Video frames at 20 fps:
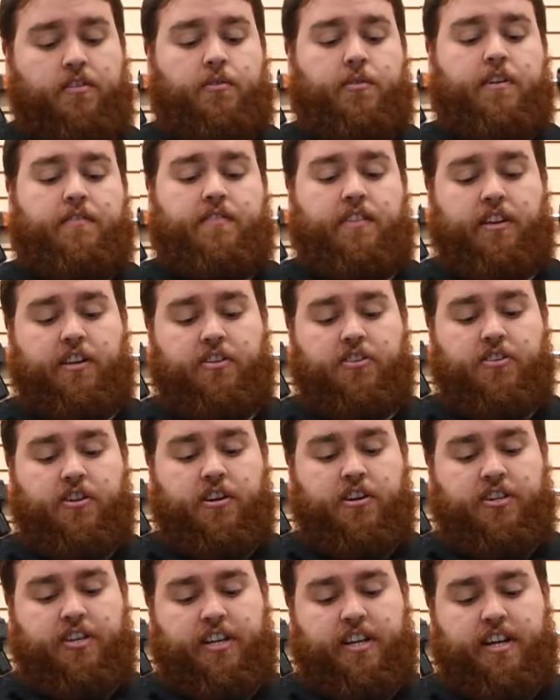You have the
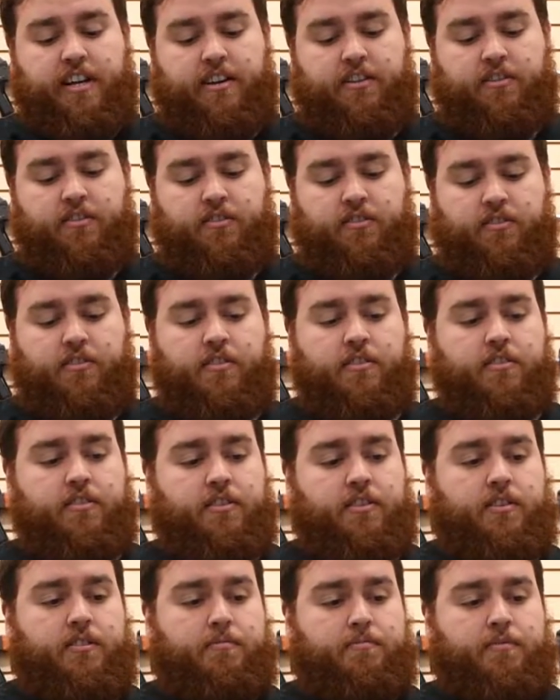charging handle,
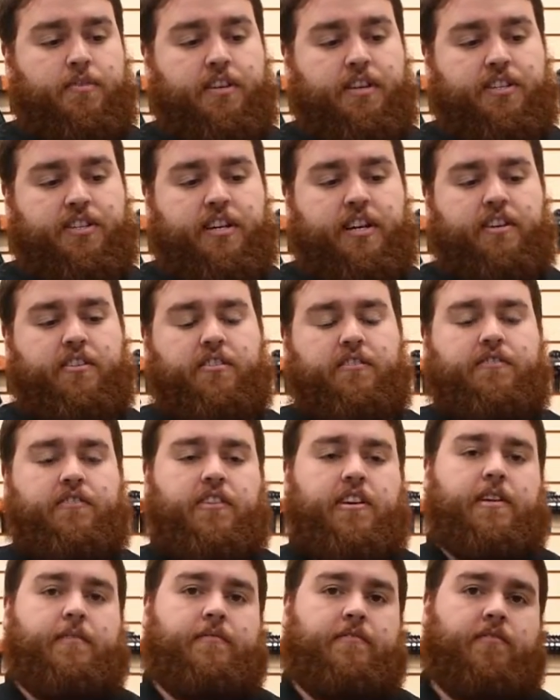pretty standard for
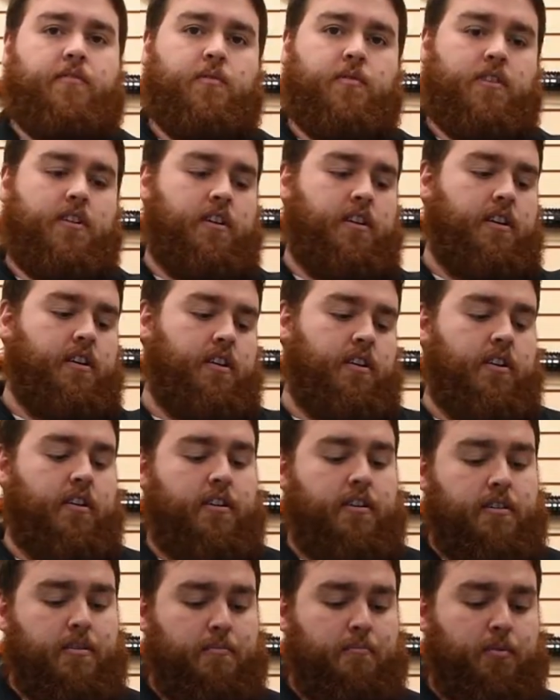an M4.
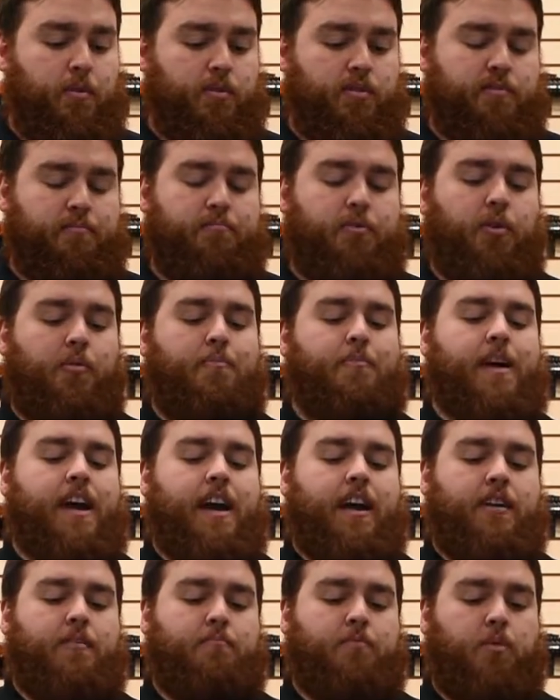Pulls a bolt
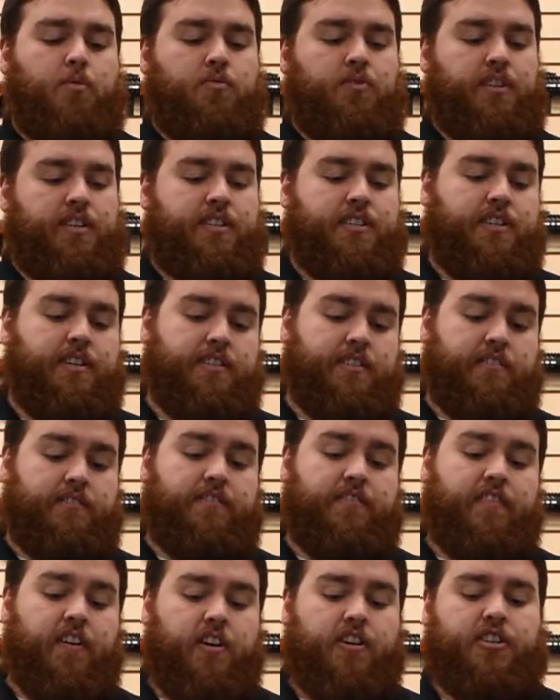back. Bolt release doesn't
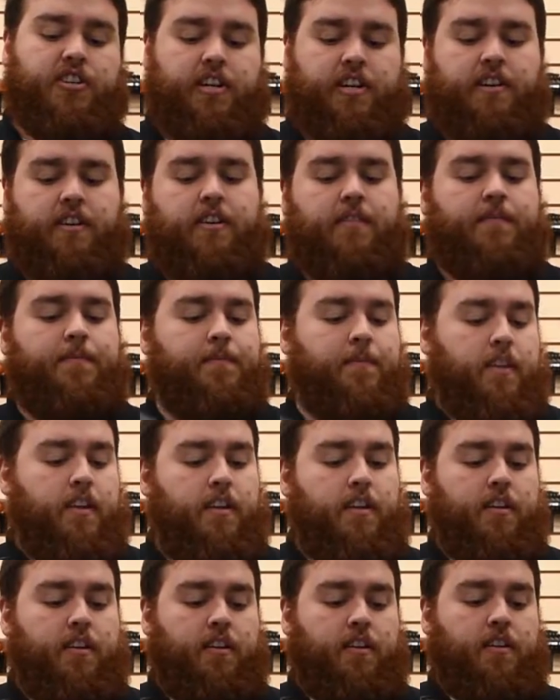function,
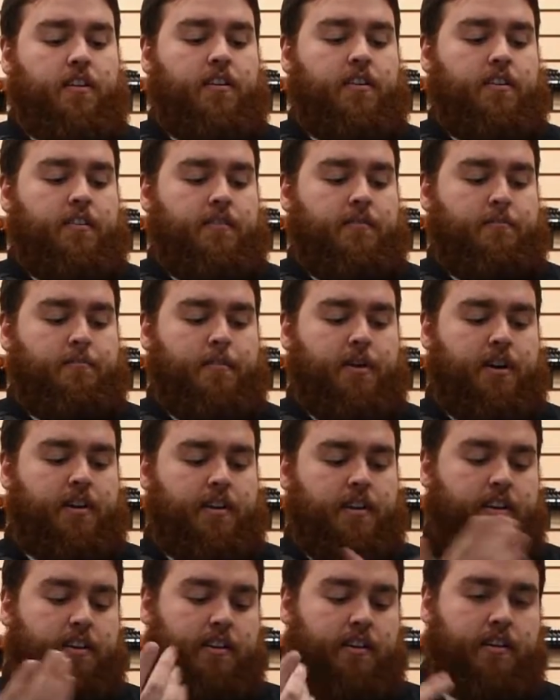
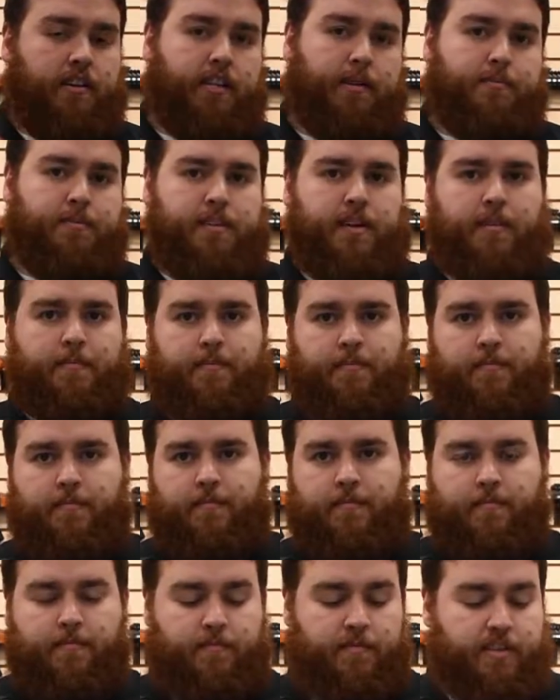but clips up,
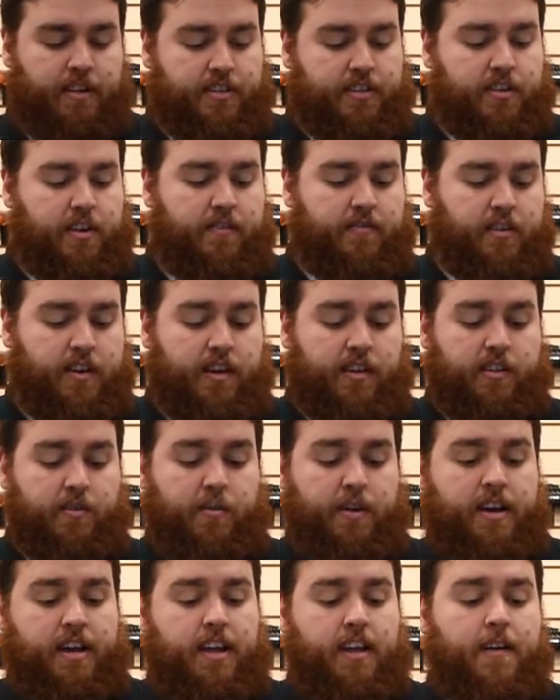dust cover out of the
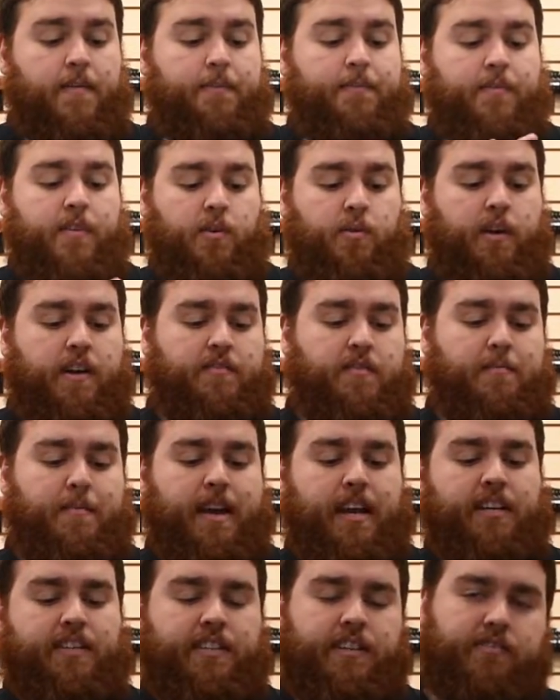way. You have the
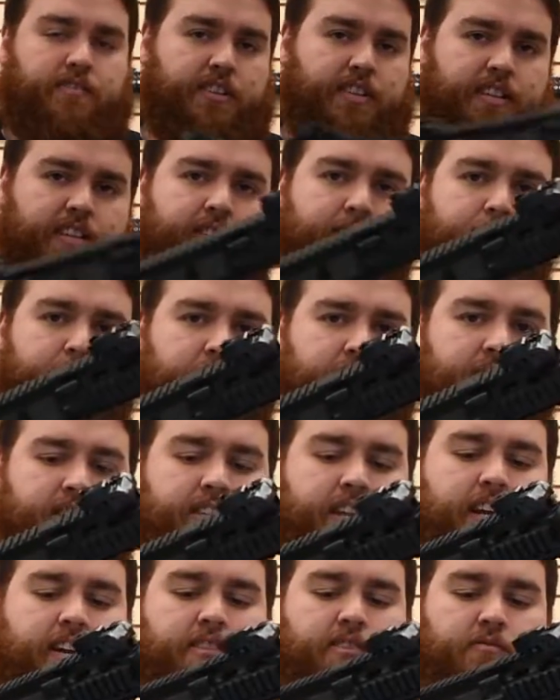magazine release, pretty
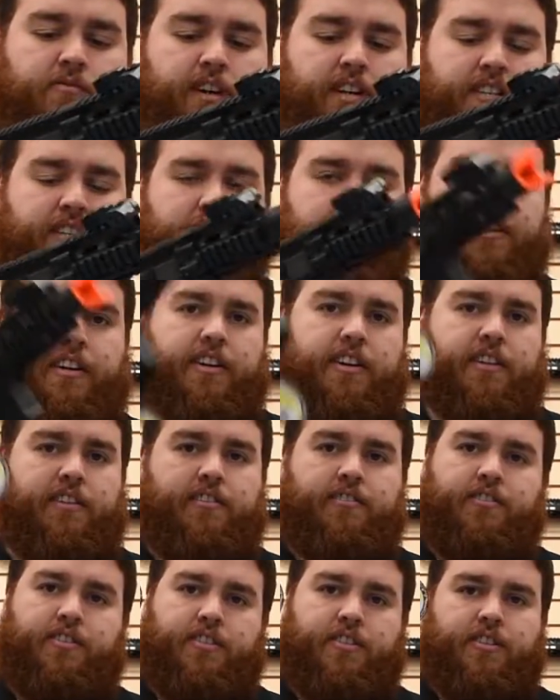standard, right side of the
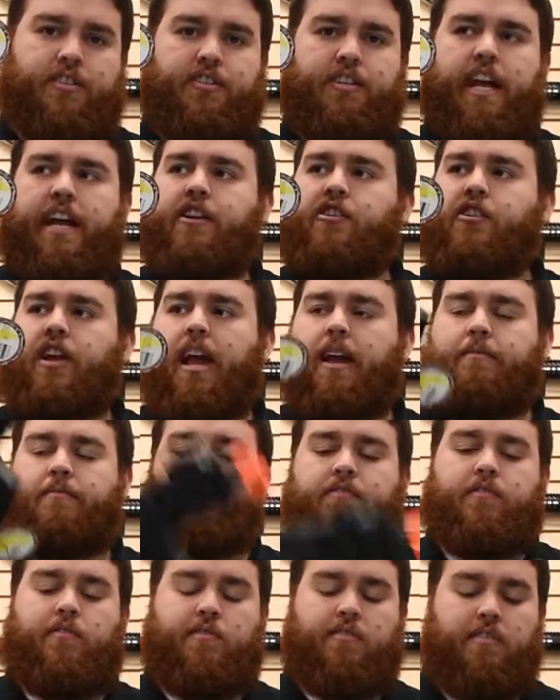gun, just a standard
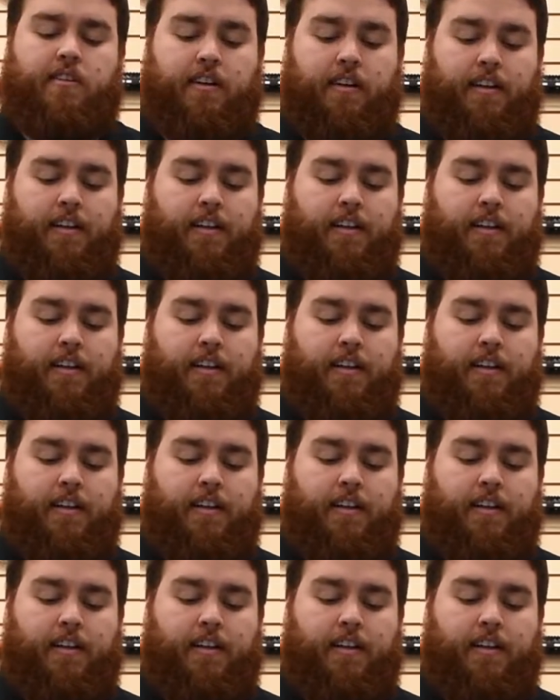M4.